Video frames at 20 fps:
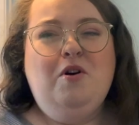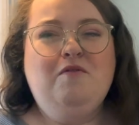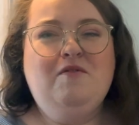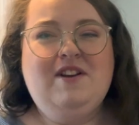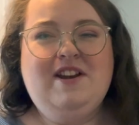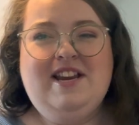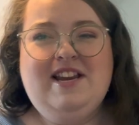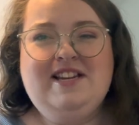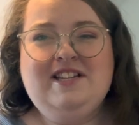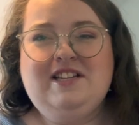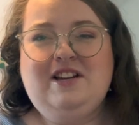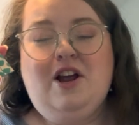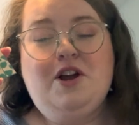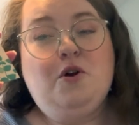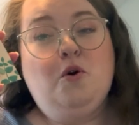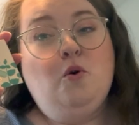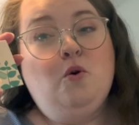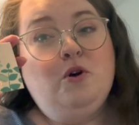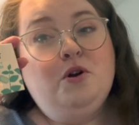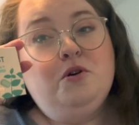really into
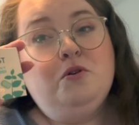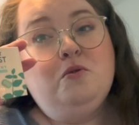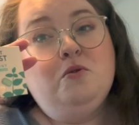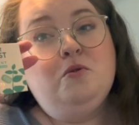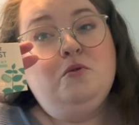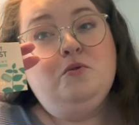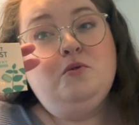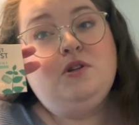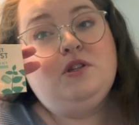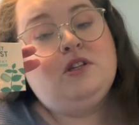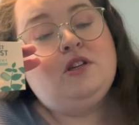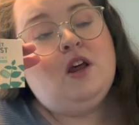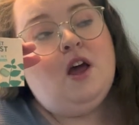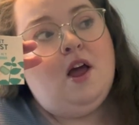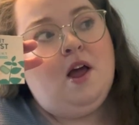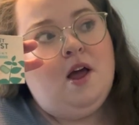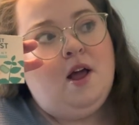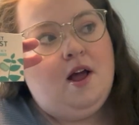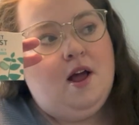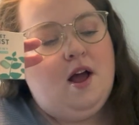like oils
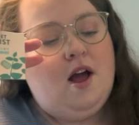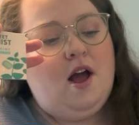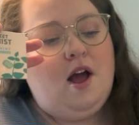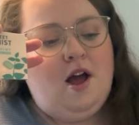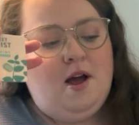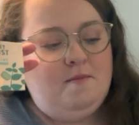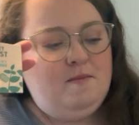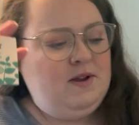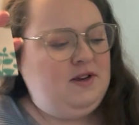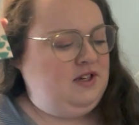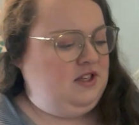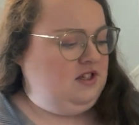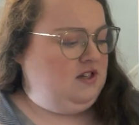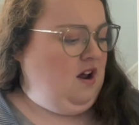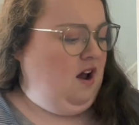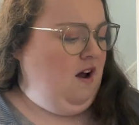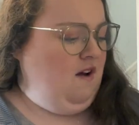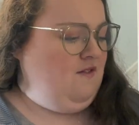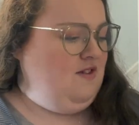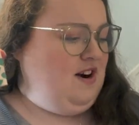um, and
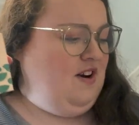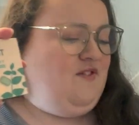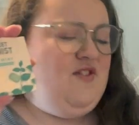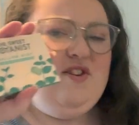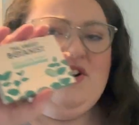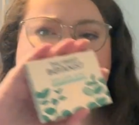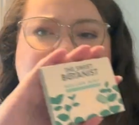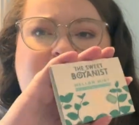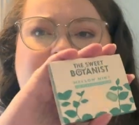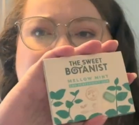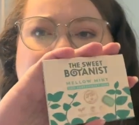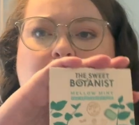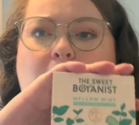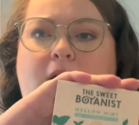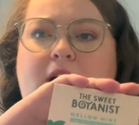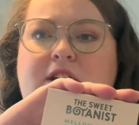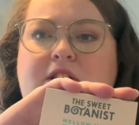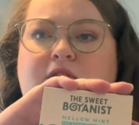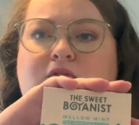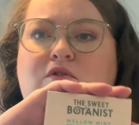stuff and i feel like this is
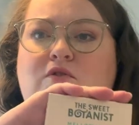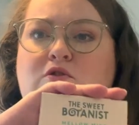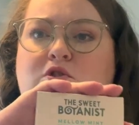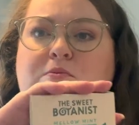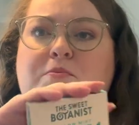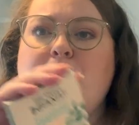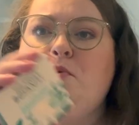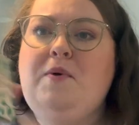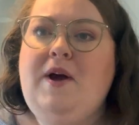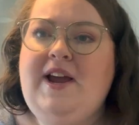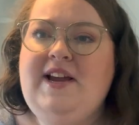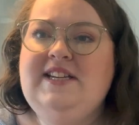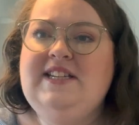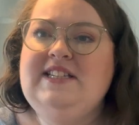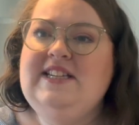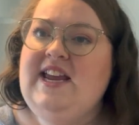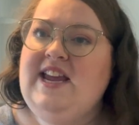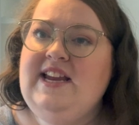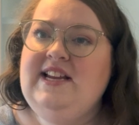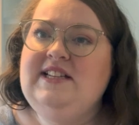quite an affordable way to
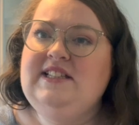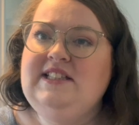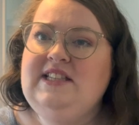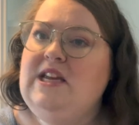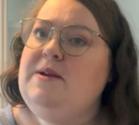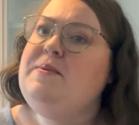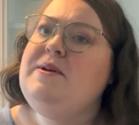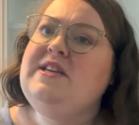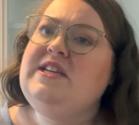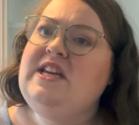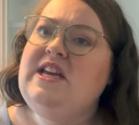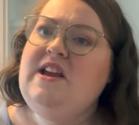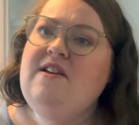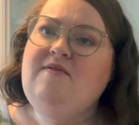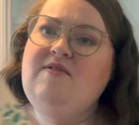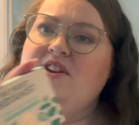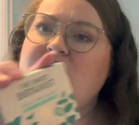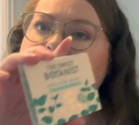take cbd these